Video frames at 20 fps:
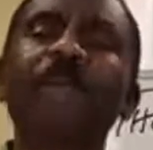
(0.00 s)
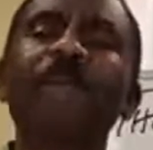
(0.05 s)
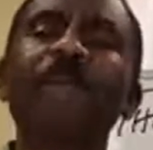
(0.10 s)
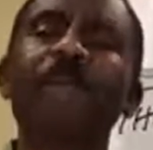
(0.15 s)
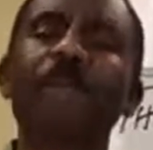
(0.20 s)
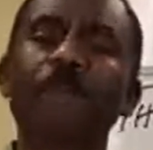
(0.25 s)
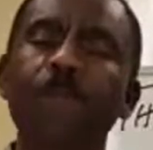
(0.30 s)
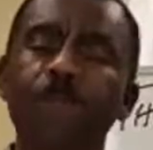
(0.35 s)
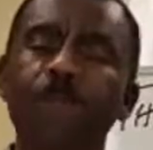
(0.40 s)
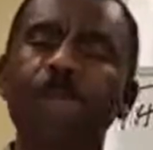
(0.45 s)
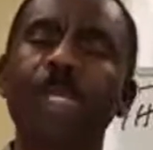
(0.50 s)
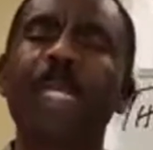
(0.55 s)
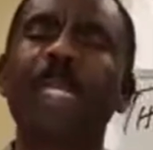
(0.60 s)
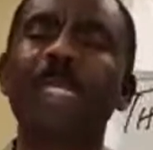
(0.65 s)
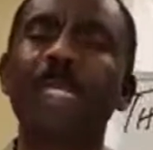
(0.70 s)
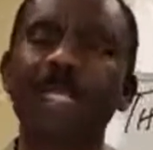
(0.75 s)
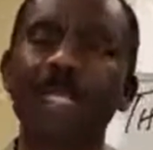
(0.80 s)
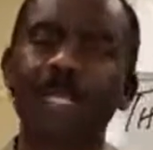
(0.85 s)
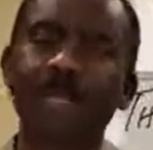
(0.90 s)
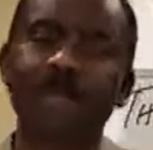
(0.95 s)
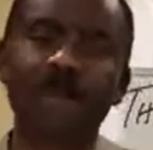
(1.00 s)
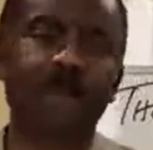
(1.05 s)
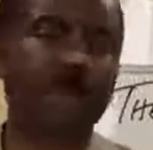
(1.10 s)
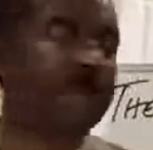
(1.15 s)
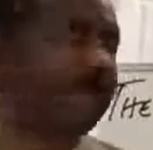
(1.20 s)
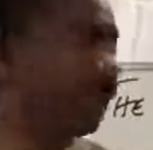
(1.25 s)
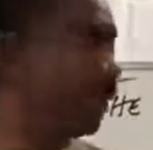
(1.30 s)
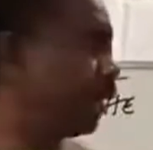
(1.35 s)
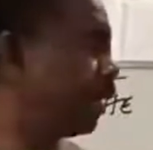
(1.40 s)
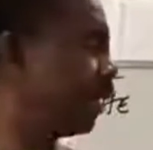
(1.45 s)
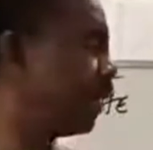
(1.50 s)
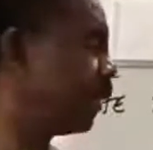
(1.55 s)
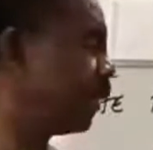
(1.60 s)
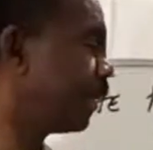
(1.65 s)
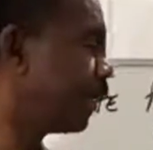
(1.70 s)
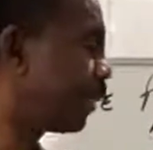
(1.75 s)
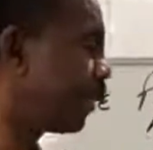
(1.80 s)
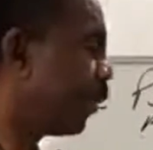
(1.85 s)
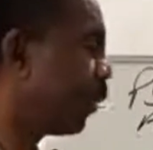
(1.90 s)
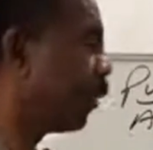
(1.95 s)
before you can deliver.
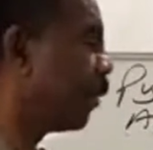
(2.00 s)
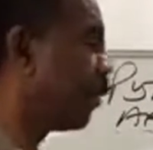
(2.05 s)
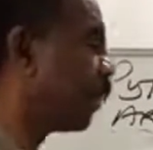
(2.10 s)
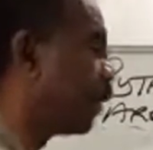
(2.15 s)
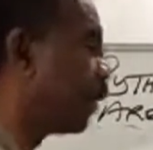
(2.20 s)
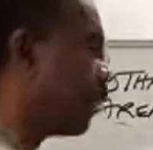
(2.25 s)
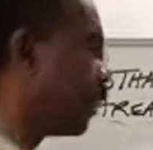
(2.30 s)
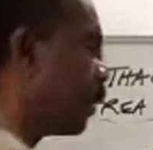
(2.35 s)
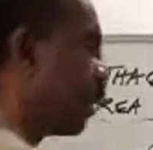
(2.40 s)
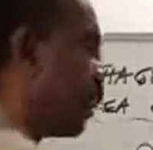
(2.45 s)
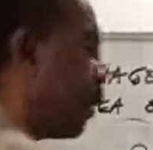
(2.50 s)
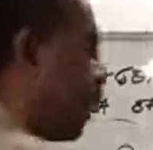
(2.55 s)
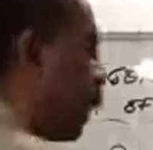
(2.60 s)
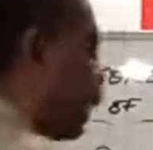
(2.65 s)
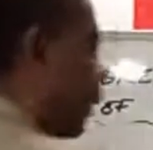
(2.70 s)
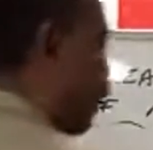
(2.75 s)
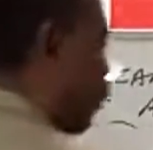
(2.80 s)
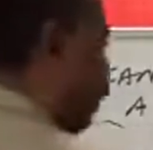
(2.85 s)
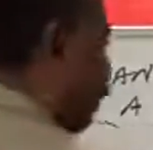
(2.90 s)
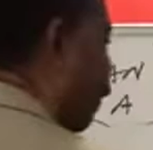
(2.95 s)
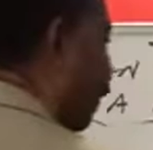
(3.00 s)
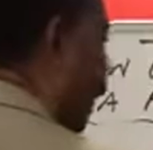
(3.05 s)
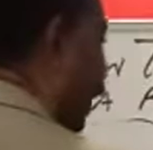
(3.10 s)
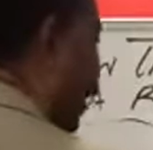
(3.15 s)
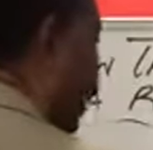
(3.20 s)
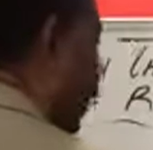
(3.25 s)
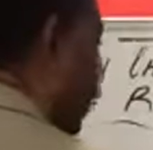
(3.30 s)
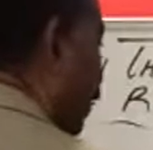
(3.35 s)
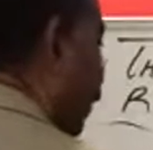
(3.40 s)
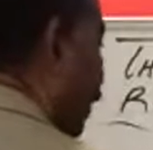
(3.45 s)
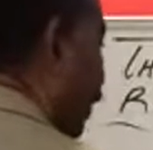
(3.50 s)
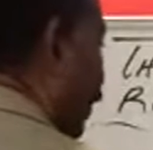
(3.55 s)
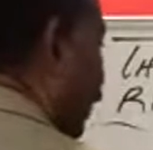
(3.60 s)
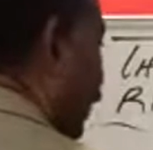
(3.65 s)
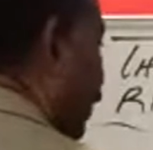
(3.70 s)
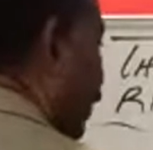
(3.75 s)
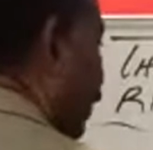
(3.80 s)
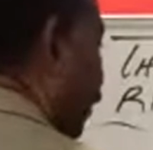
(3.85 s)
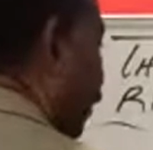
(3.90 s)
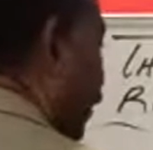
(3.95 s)
So let's go and find,
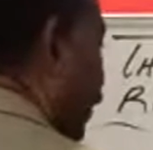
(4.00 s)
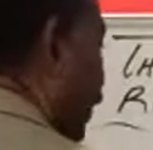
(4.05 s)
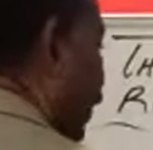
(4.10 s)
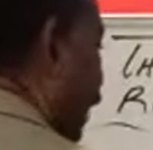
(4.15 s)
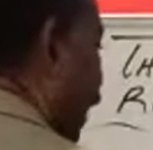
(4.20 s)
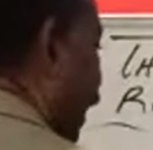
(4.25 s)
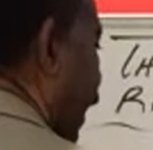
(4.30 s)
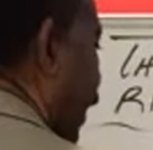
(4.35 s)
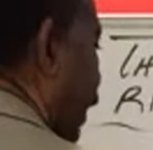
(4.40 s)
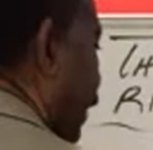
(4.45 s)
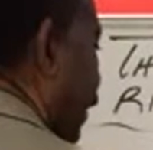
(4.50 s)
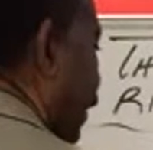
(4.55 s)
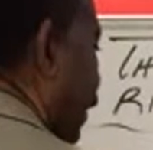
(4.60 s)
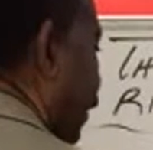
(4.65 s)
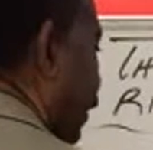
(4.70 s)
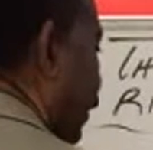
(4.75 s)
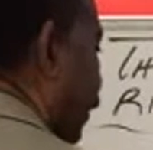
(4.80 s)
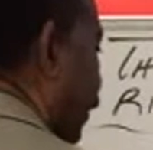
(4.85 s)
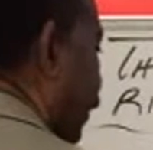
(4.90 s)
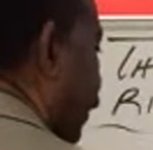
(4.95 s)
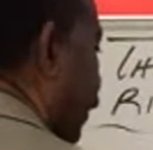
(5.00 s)
let's call this x.